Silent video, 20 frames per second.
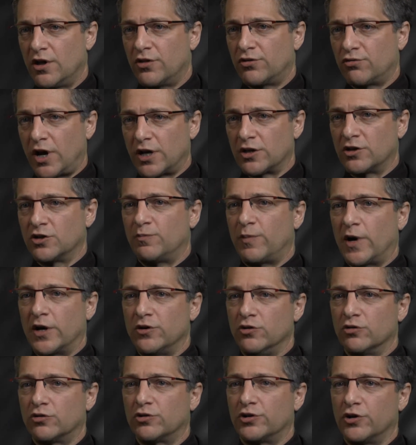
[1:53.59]
Threatened by
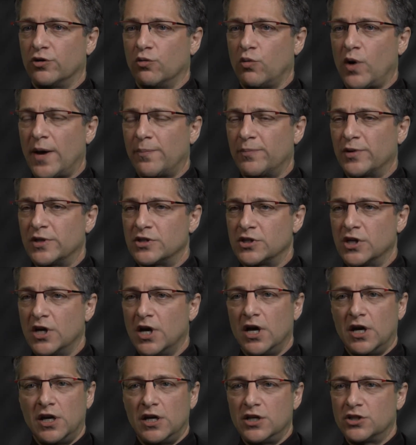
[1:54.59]
nuclear weapons,
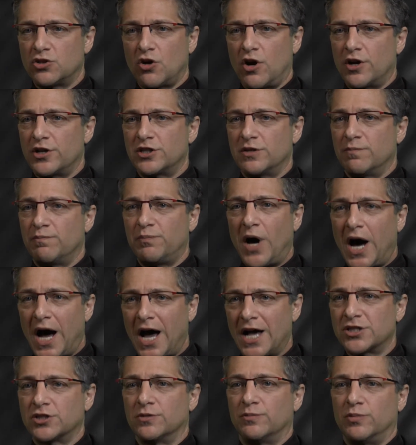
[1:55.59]
he saw it as
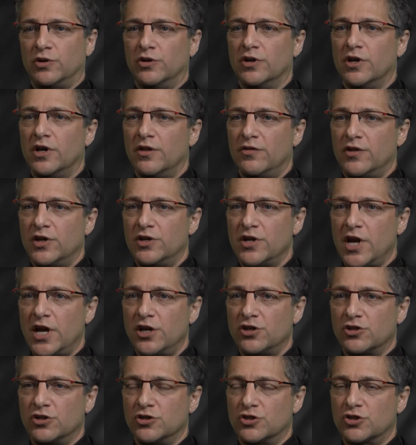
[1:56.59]
impossible that
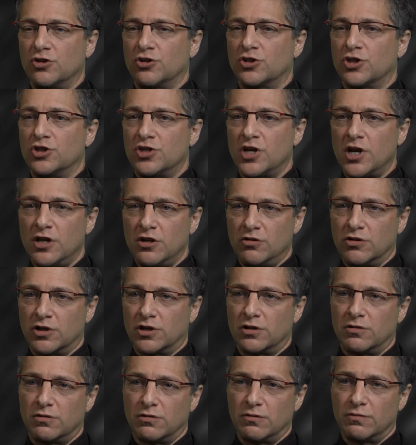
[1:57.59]
nations could continue to